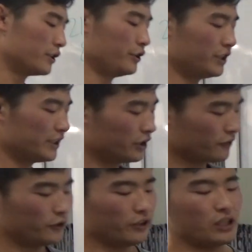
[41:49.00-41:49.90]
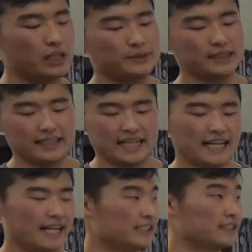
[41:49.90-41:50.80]
you just look for the option that
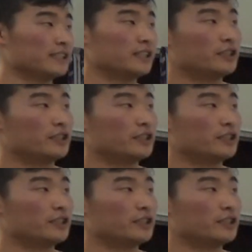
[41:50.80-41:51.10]
has